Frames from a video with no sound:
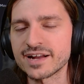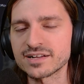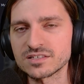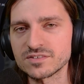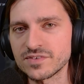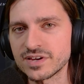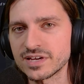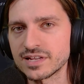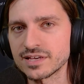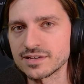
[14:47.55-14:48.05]

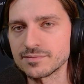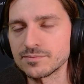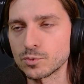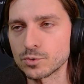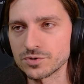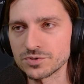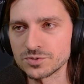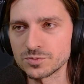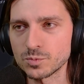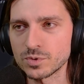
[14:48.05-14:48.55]
activating
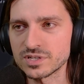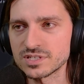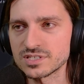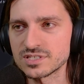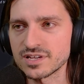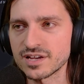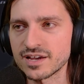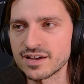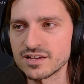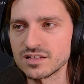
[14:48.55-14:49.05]
more than
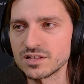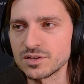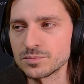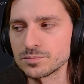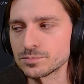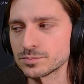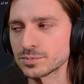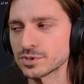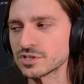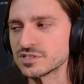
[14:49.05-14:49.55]
one style
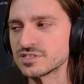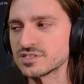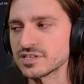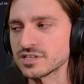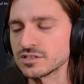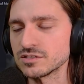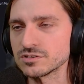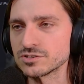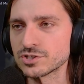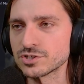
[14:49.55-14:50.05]
per
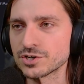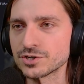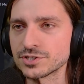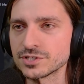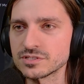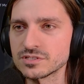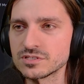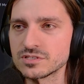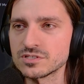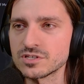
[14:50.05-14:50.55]
single
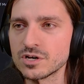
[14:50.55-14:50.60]
turn.